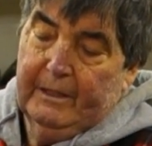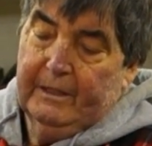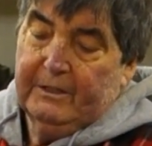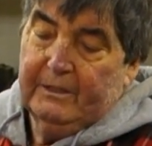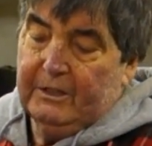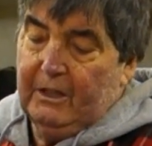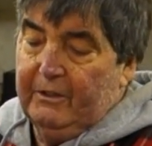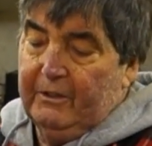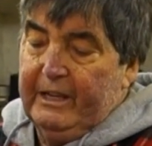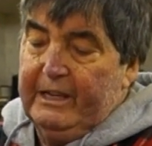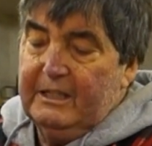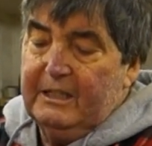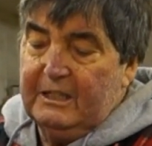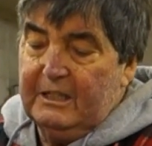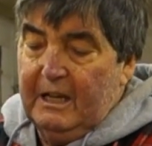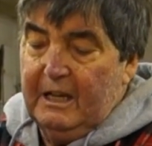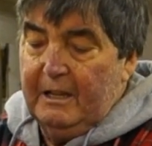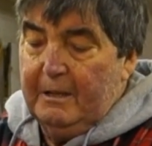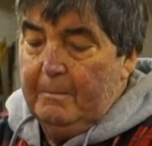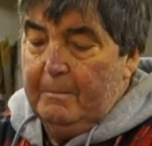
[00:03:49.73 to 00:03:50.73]
So
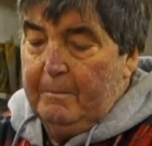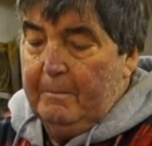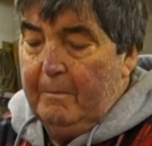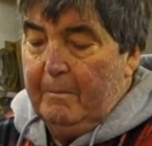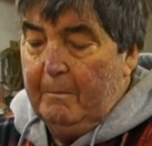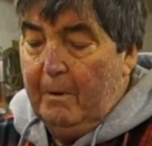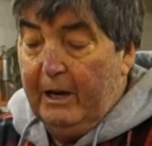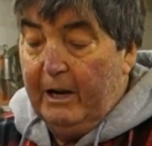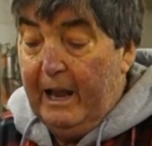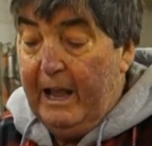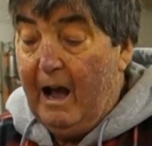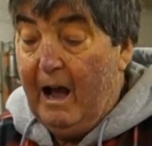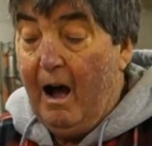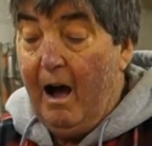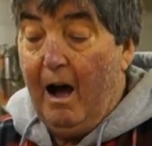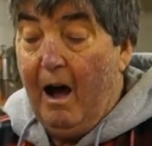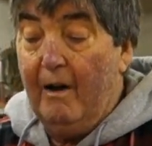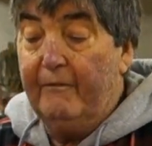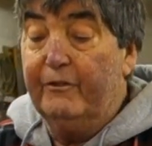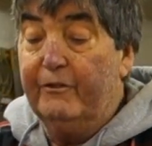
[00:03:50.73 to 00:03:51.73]
there's
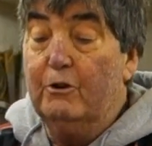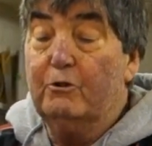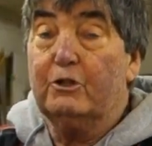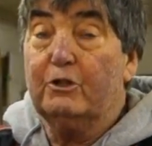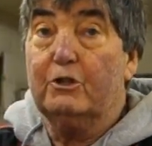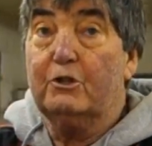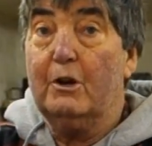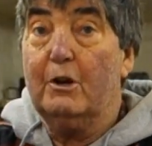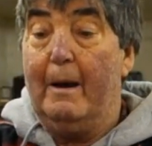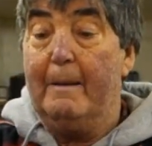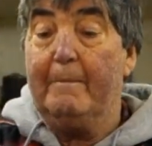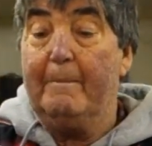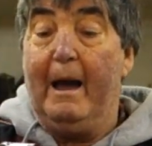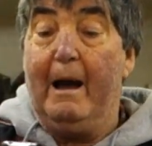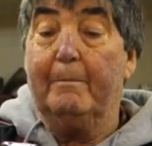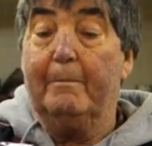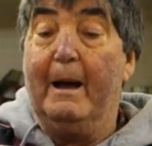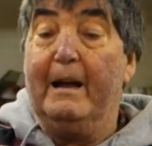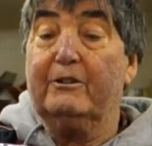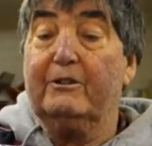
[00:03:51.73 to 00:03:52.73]
I've used a 2 amp
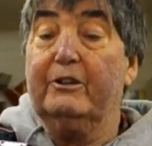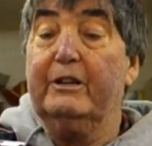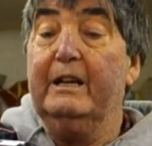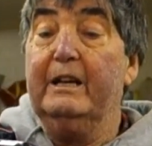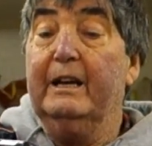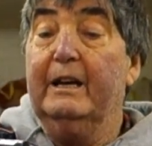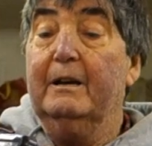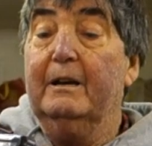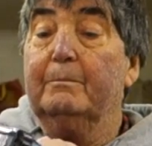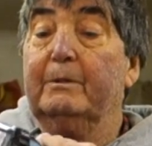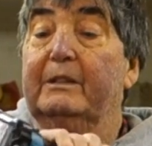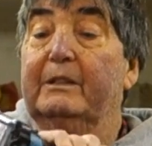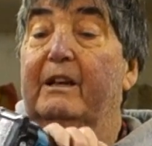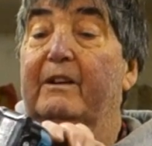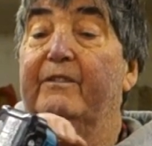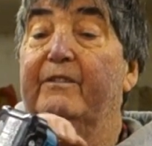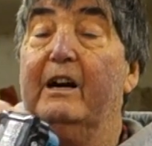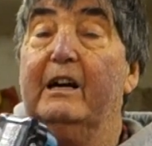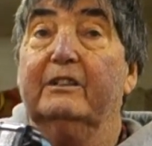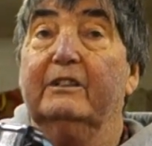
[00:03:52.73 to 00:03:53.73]
hour battery, but the
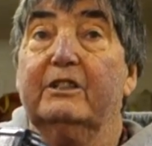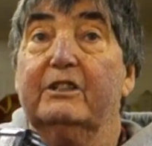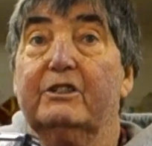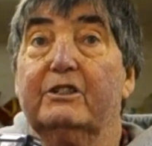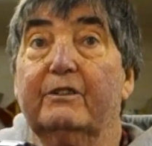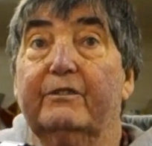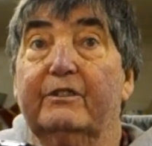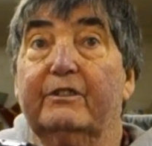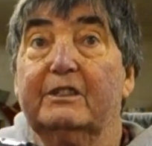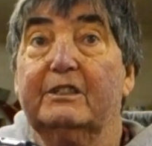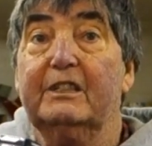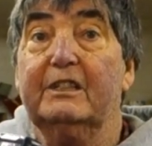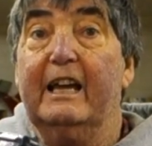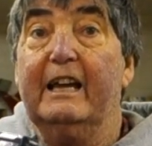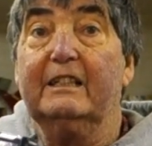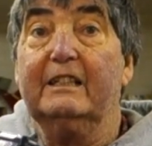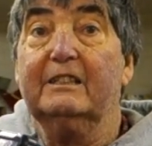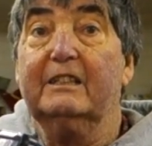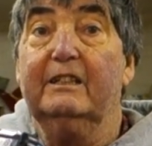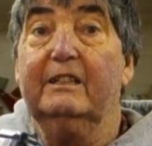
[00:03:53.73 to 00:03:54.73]
advantage of the
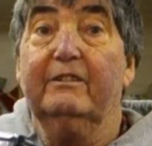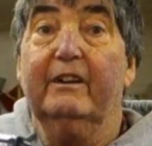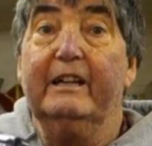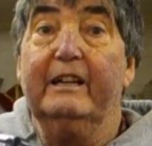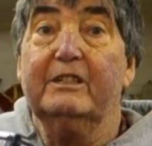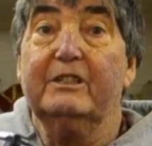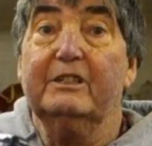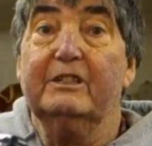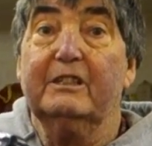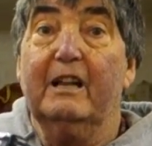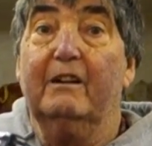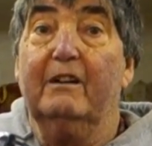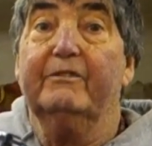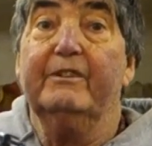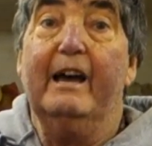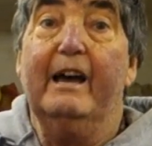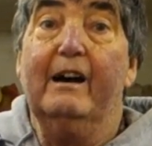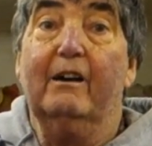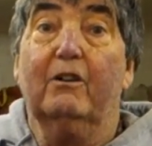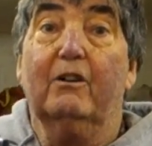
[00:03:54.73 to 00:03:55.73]
CXT ranges I've
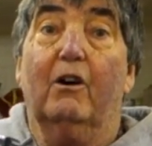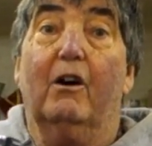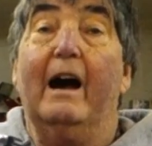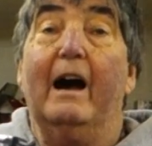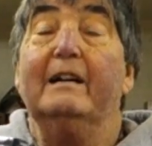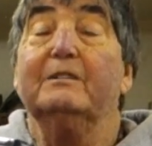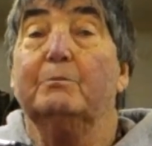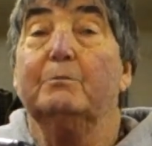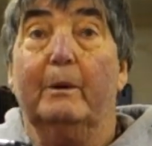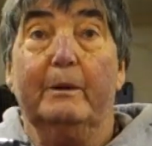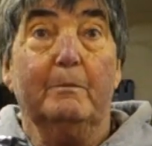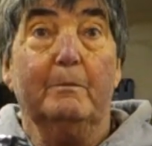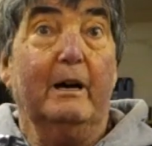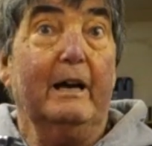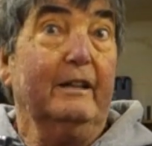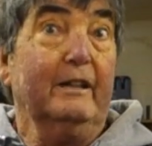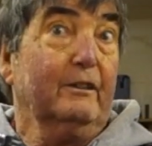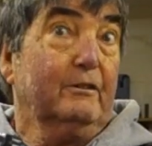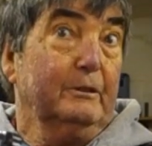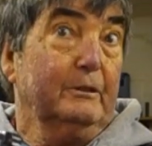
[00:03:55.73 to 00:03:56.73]
now got as one of my
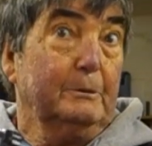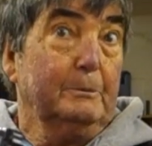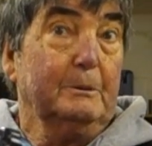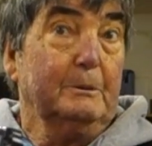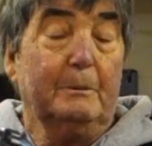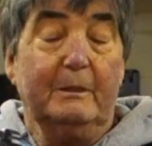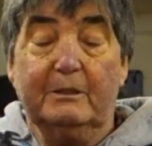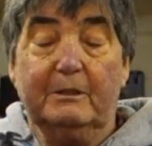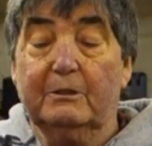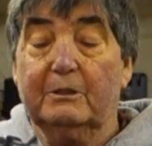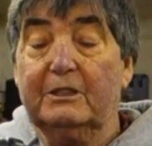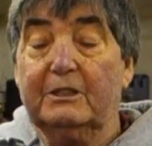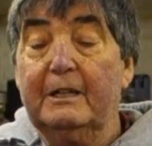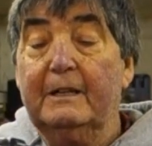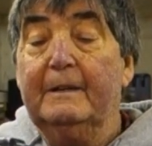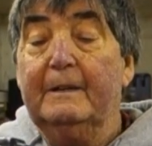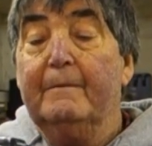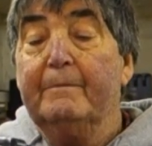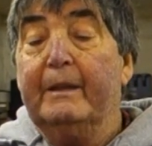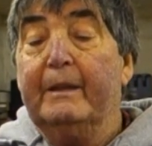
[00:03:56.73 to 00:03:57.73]
other Christmas presents,
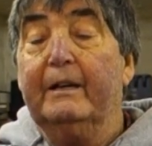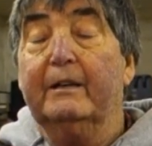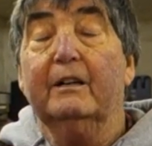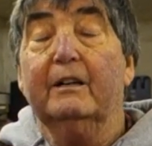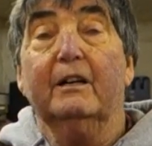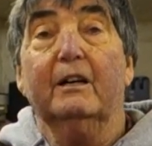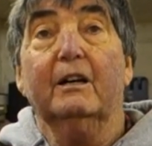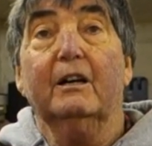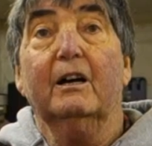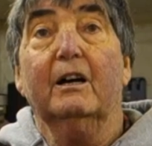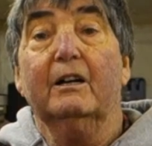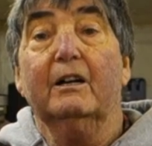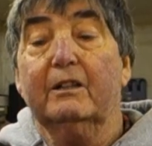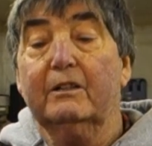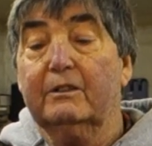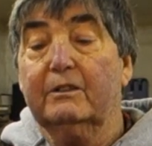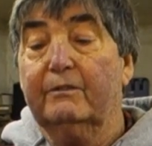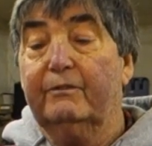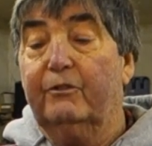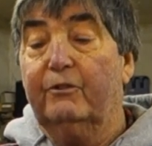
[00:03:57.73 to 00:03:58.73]

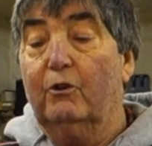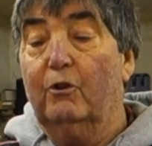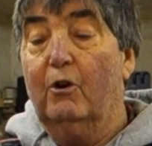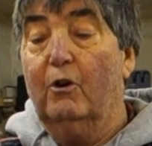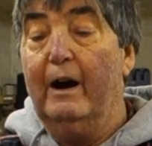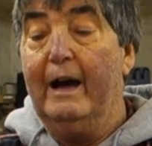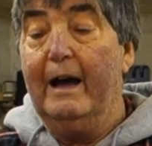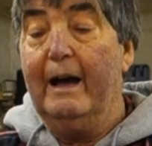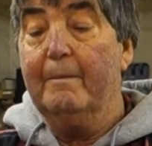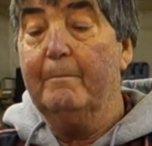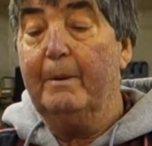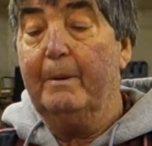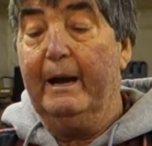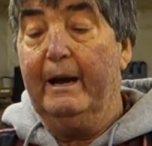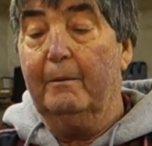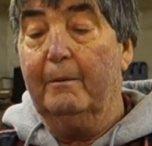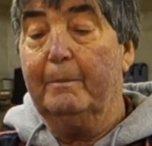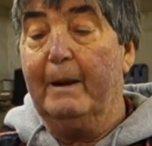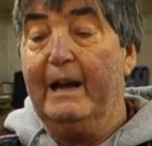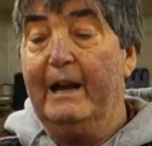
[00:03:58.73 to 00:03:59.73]
the 4 amp
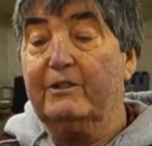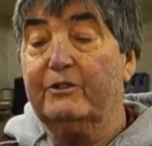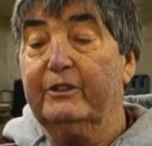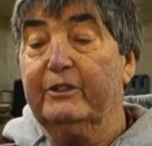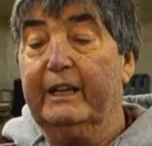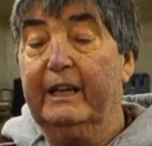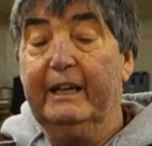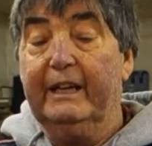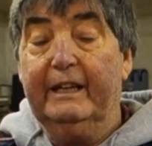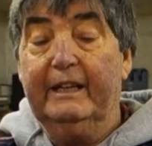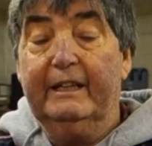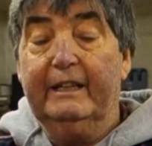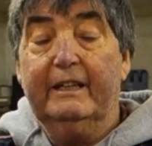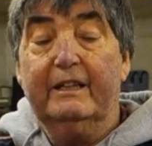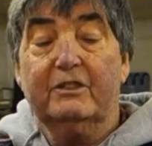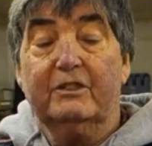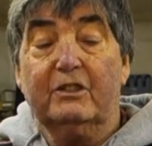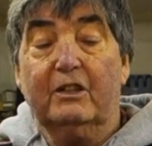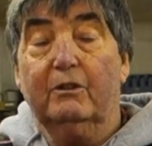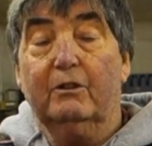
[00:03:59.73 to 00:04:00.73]
hour battery.
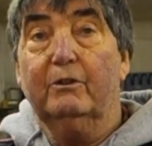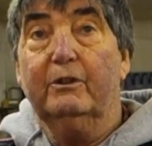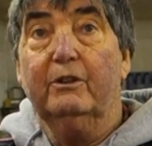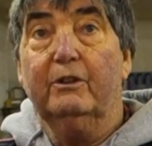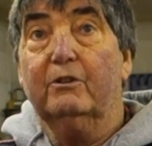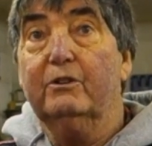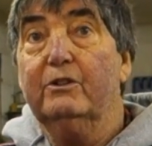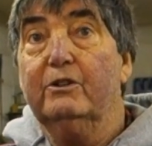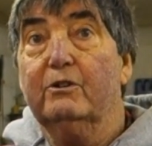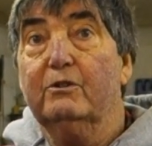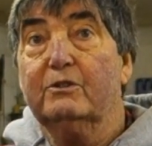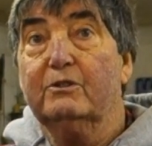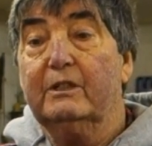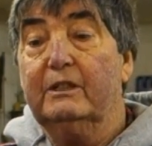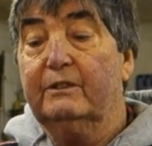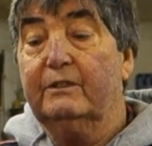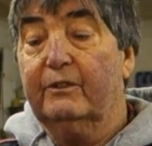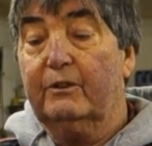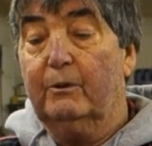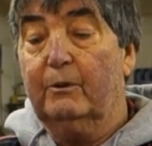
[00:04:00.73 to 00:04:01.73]
So you can use
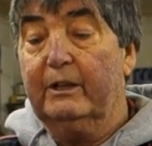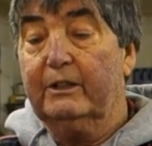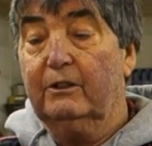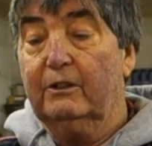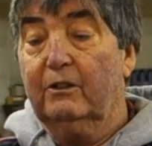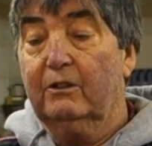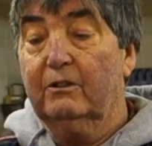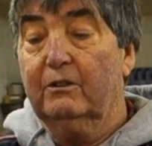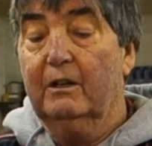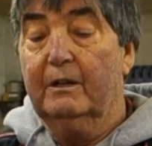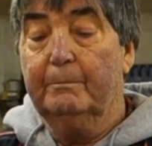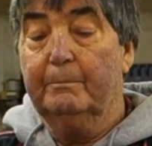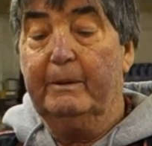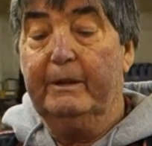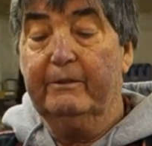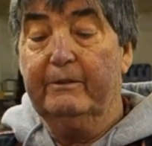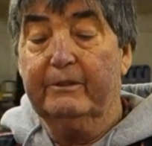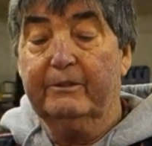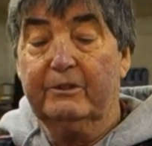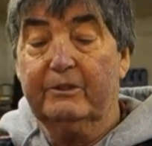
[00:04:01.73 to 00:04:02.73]
these for quite a long
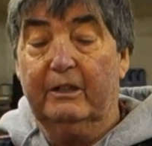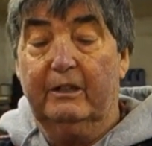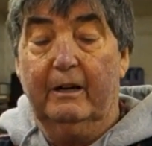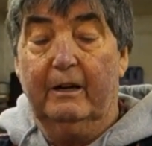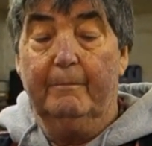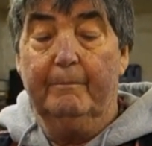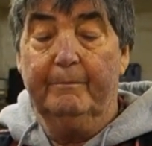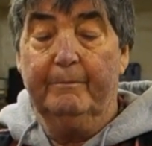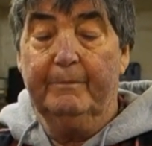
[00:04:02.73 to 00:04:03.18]
period of time.